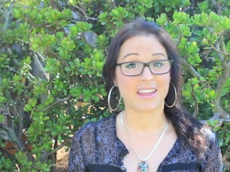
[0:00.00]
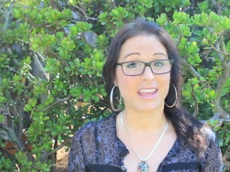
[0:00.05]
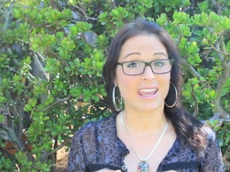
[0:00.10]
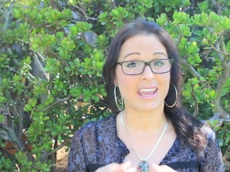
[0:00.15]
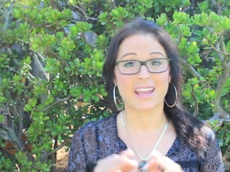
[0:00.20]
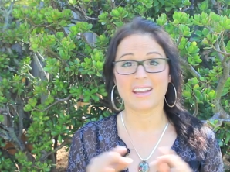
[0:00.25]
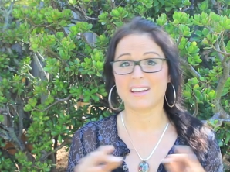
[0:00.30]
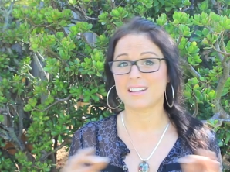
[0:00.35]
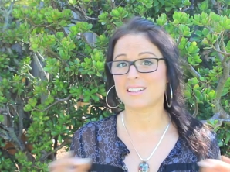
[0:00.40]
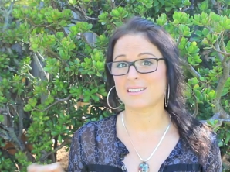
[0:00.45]

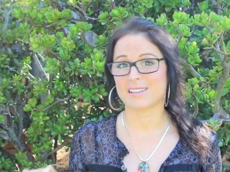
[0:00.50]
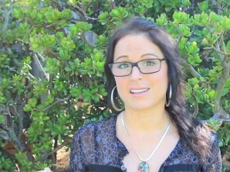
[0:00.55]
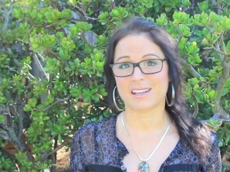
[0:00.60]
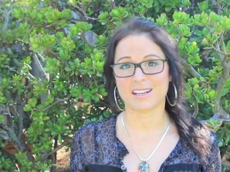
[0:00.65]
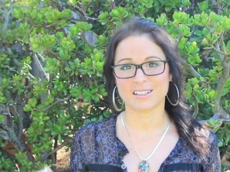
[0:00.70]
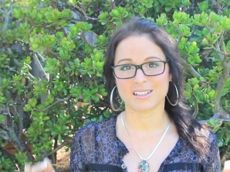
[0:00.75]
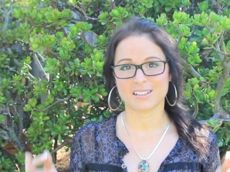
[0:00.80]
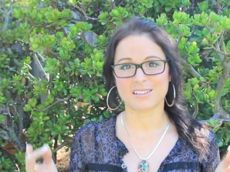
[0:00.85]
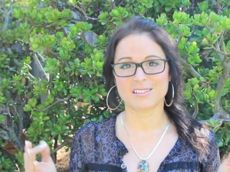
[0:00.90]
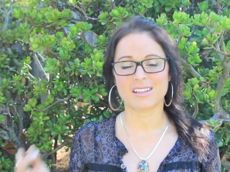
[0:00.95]

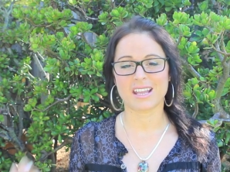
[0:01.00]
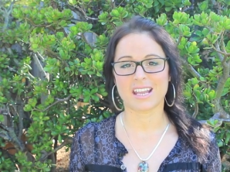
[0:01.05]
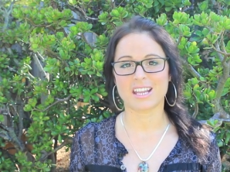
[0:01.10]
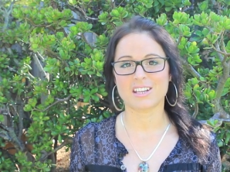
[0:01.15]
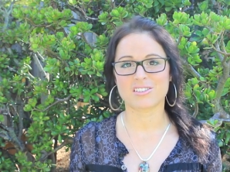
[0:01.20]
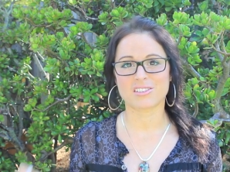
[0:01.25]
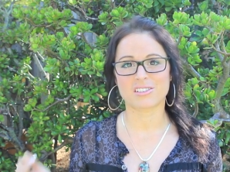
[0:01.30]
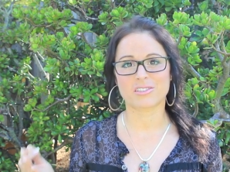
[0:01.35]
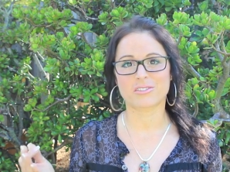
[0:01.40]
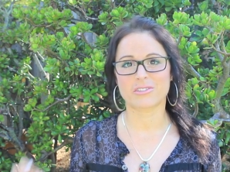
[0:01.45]
anything that
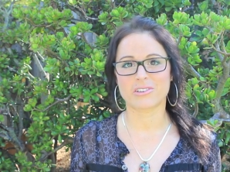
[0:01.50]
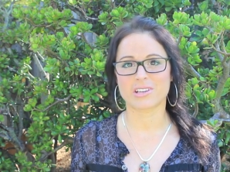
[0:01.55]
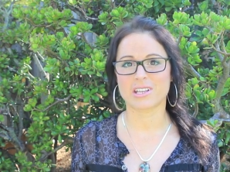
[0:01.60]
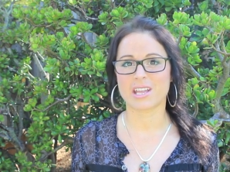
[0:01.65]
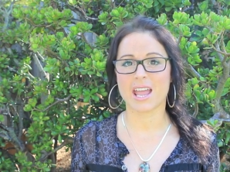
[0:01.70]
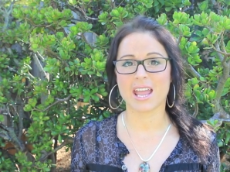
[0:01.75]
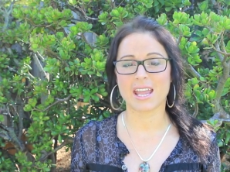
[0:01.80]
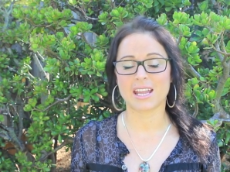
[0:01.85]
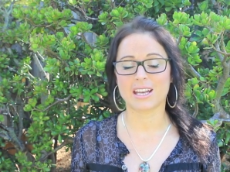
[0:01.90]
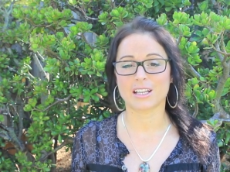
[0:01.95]
nature
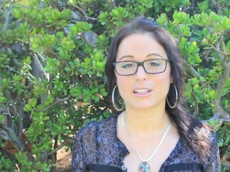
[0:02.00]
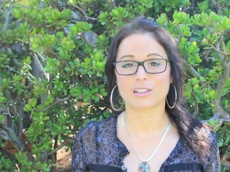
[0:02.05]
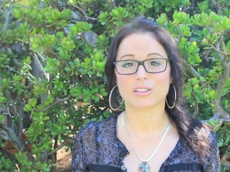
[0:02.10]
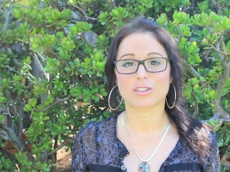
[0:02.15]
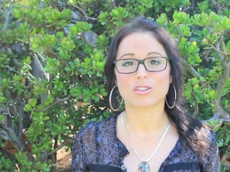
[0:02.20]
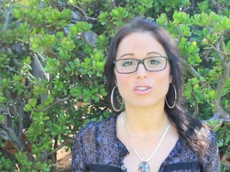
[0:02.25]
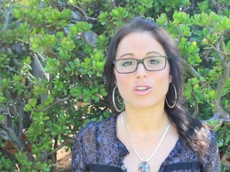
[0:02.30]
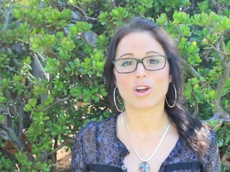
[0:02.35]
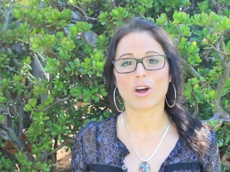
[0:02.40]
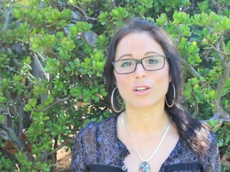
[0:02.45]
created,
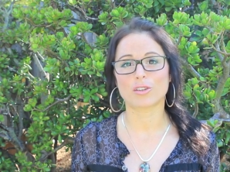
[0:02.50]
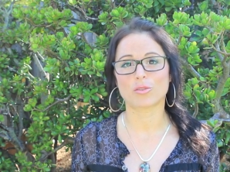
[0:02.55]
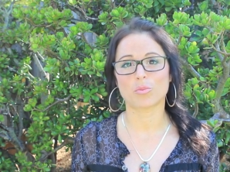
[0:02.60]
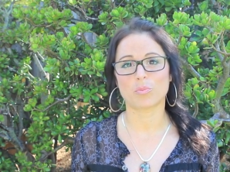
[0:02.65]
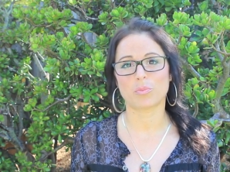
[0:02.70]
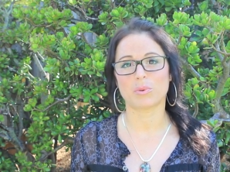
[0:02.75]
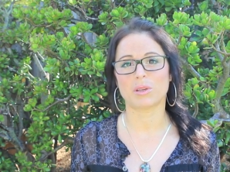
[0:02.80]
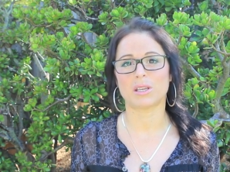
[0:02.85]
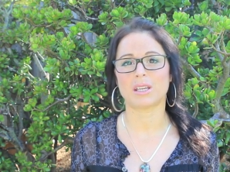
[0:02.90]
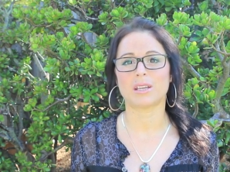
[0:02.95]
not
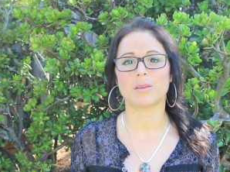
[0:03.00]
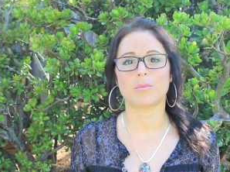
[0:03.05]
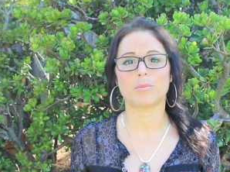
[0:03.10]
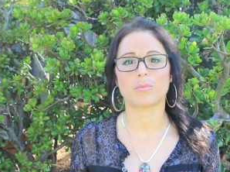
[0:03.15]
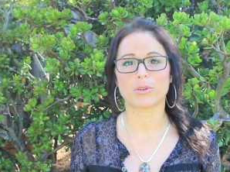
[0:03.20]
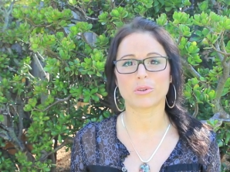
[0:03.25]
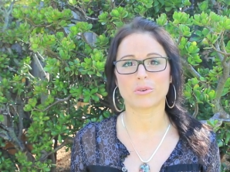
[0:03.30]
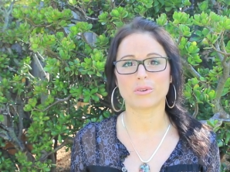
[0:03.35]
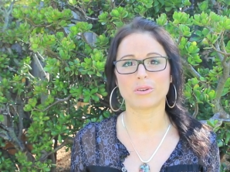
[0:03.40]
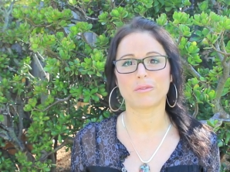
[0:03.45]
be
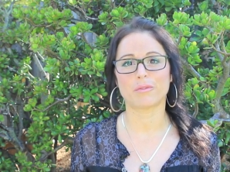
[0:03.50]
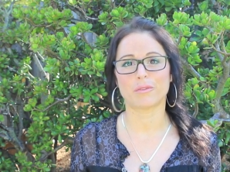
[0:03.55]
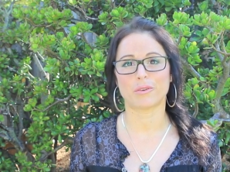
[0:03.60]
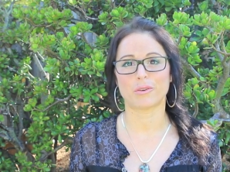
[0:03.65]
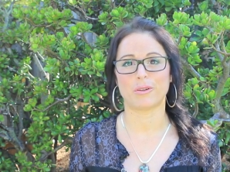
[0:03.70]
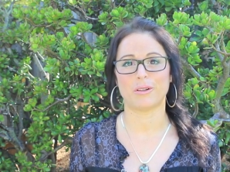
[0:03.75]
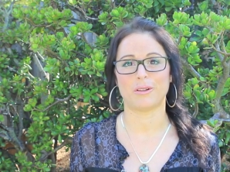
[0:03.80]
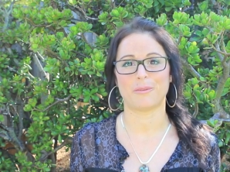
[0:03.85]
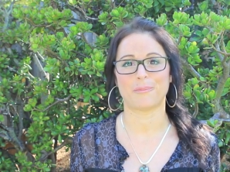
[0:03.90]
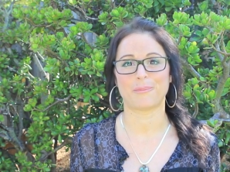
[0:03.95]

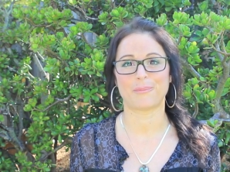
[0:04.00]
beautiful?